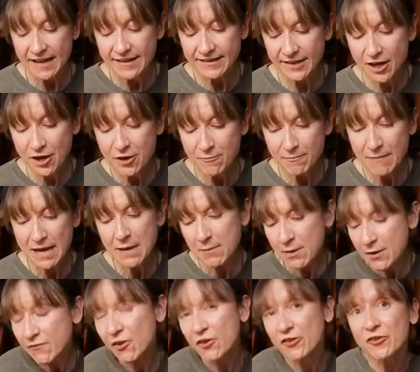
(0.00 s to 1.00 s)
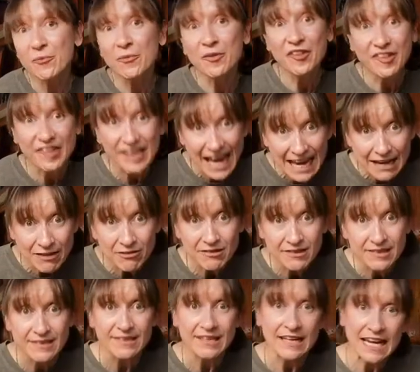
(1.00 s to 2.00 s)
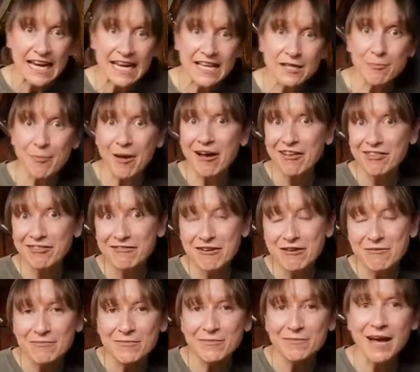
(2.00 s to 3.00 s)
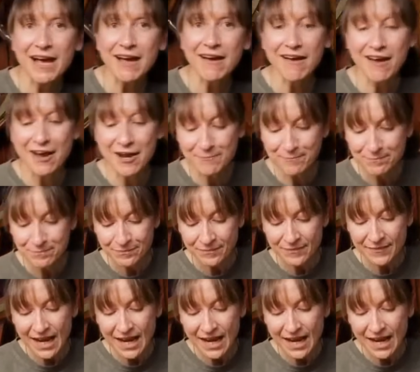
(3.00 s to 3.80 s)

So maybe you've got some scales in the bathroom at home,